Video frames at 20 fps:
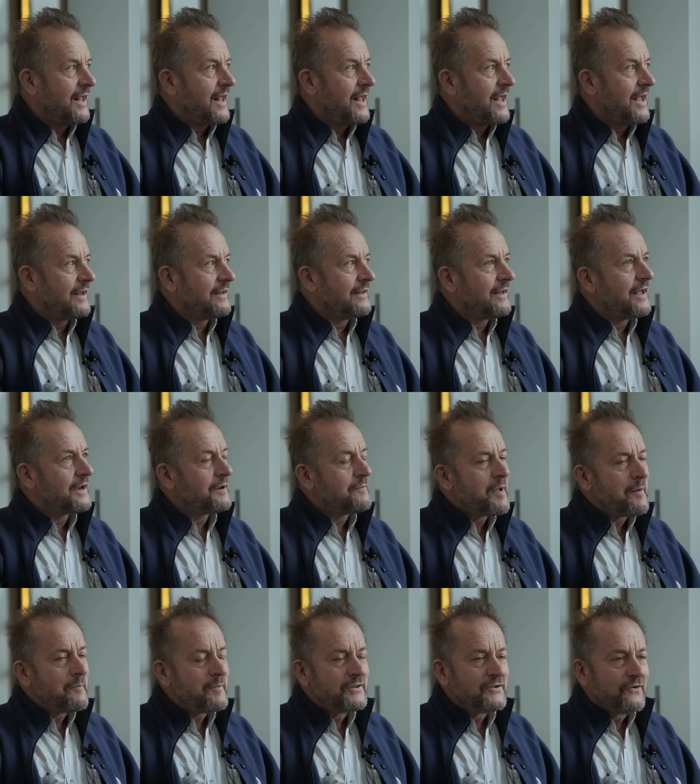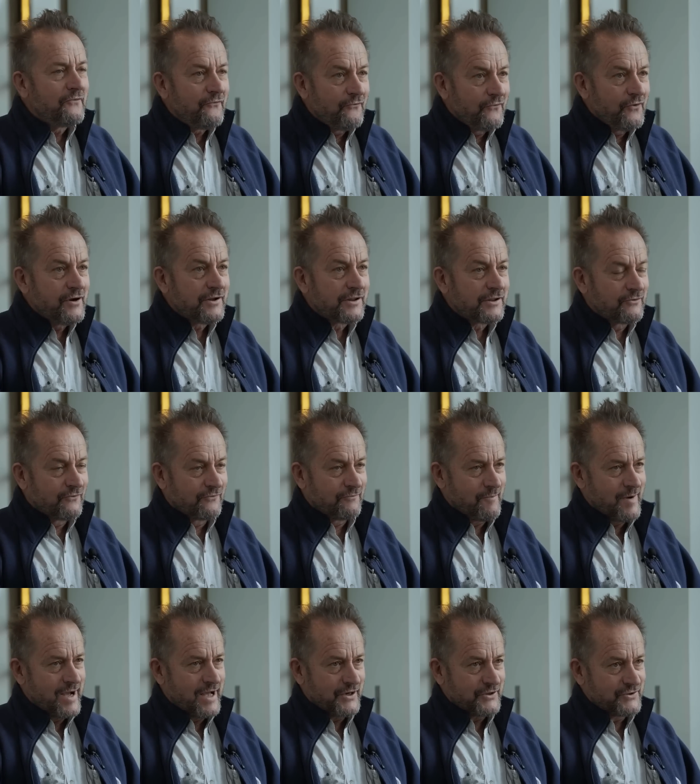And I remember the 1st of
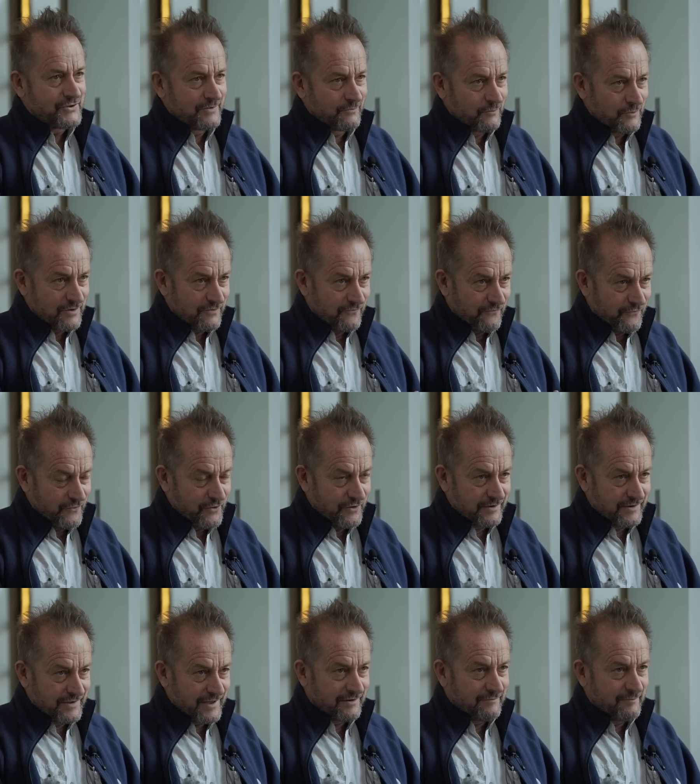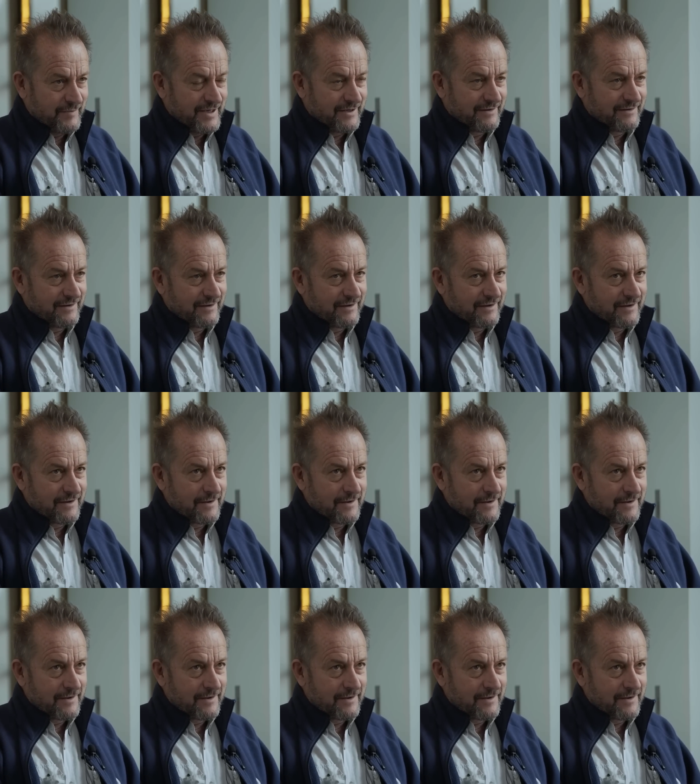March was the first, that means